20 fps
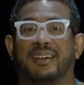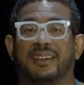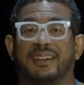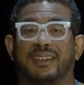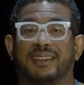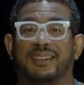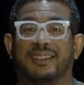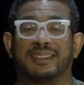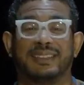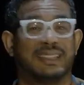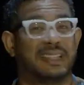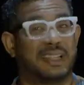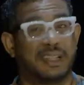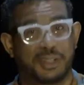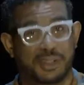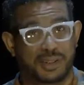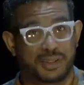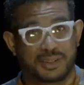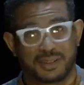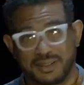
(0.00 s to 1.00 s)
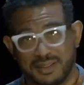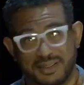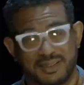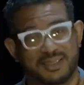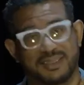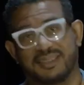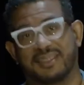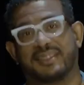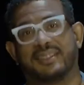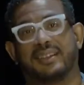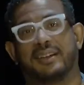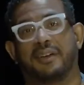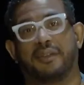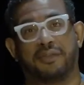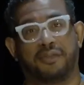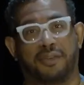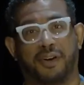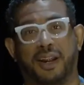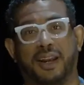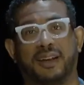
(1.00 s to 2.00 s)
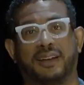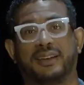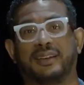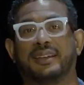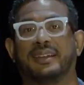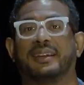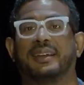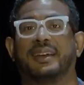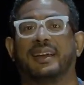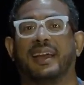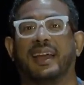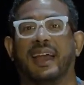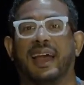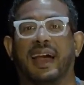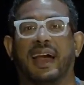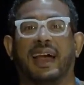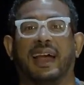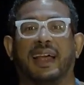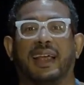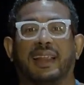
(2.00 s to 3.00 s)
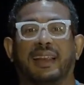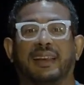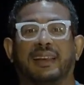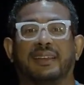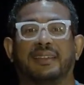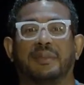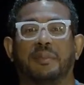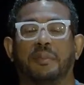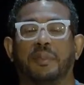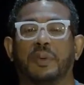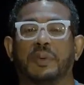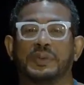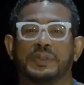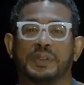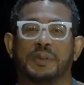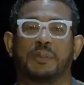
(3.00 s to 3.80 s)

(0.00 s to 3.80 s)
a teacher, a friend, and most